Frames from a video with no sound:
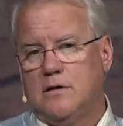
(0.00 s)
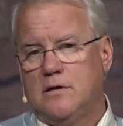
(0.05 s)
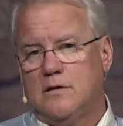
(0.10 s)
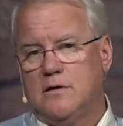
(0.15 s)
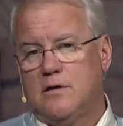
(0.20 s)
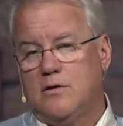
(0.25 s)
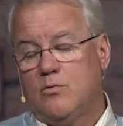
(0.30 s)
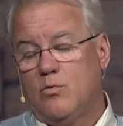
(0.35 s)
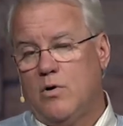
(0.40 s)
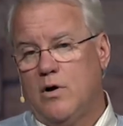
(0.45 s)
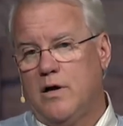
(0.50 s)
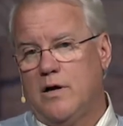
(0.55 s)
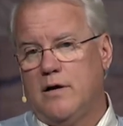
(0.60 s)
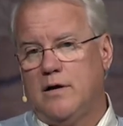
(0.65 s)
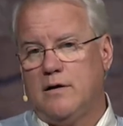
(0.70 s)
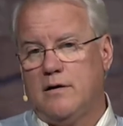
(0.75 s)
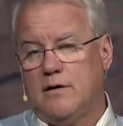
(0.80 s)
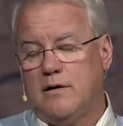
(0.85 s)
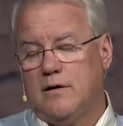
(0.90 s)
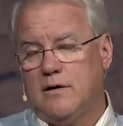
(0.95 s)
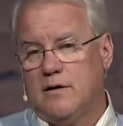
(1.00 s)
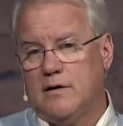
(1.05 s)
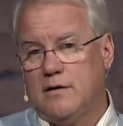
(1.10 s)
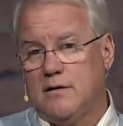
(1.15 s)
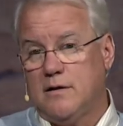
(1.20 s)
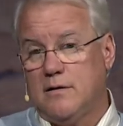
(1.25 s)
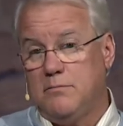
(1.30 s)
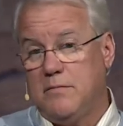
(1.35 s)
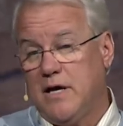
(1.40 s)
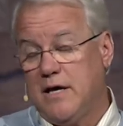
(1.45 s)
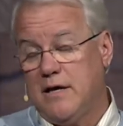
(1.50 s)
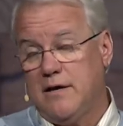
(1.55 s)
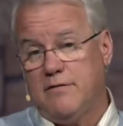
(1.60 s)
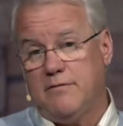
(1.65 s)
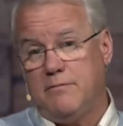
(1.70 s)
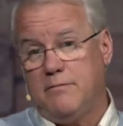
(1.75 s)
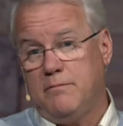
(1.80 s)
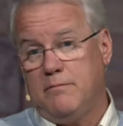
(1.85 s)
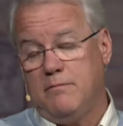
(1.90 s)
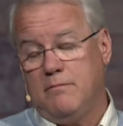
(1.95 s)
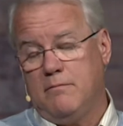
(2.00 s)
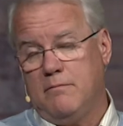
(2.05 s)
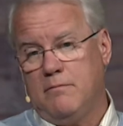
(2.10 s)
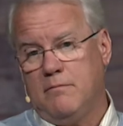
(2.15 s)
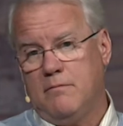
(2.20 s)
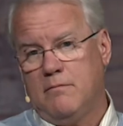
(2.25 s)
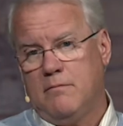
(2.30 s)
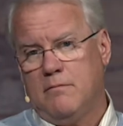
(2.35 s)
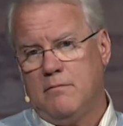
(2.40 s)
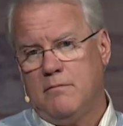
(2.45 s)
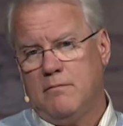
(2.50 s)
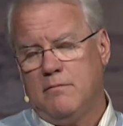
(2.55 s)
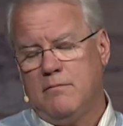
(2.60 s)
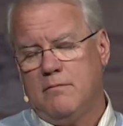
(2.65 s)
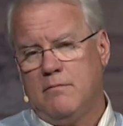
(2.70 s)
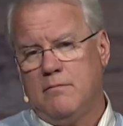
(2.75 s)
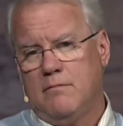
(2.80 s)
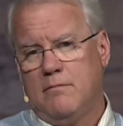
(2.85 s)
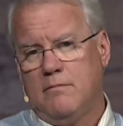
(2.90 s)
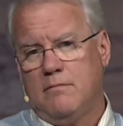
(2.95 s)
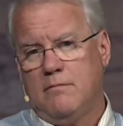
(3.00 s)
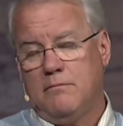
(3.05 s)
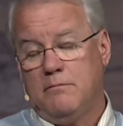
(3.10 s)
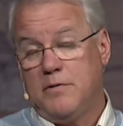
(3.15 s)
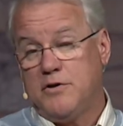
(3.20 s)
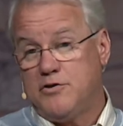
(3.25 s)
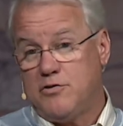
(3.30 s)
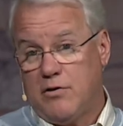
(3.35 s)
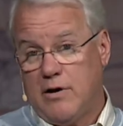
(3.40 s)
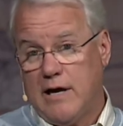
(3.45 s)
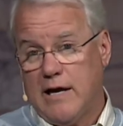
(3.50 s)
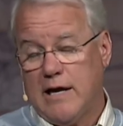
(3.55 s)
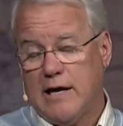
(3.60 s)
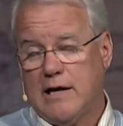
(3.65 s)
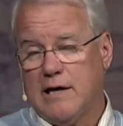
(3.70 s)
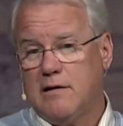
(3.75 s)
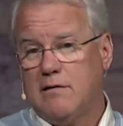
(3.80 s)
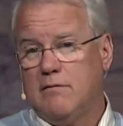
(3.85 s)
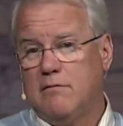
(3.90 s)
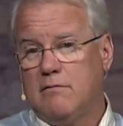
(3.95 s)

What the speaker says: to the one that may have betrayed